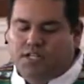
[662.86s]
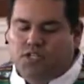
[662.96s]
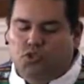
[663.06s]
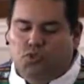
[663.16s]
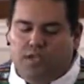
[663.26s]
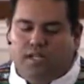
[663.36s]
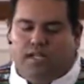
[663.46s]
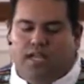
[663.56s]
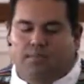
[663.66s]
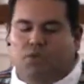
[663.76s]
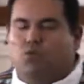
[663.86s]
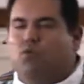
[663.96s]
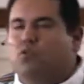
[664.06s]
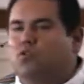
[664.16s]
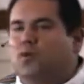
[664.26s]
to reclaim your
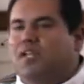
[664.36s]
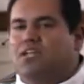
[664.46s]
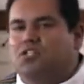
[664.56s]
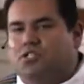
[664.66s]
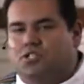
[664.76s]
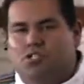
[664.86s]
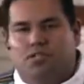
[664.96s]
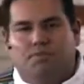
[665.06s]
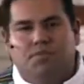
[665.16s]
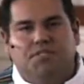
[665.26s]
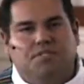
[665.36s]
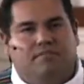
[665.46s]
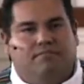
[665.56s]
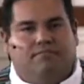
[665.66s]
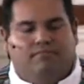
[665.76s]
old relationships,
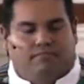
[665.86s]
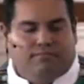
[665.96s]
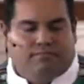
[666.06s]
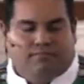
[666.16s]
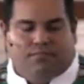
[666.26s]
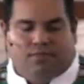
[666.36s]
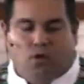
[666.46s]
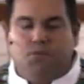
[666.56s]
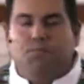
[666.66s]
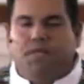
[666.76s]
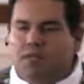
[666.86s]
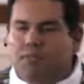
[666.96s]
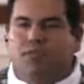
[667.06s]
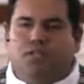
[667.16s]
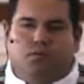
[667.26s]
those
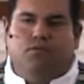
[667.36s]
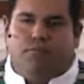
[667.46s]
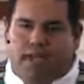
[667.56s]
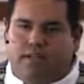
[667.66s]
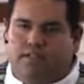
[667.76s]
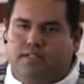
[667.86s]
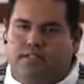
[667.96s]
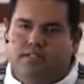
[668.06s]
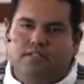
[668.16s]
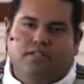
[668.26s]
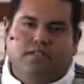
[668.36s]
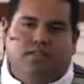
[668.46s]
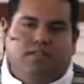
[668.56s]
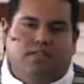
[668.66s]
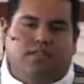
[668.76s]
people you abandoned
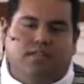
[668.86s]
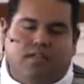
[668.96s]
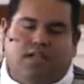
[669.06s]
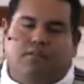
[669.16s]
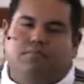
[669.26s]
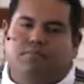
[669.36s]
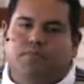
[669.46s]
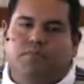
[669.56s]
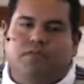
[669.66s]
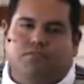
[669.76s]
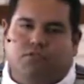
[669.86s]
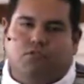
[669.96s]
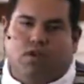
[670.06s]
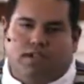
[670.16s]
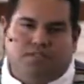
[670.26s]
in the name of
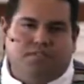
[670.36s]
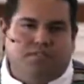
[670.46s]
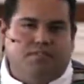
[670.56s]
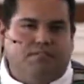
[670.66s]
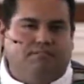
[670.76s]
Christ?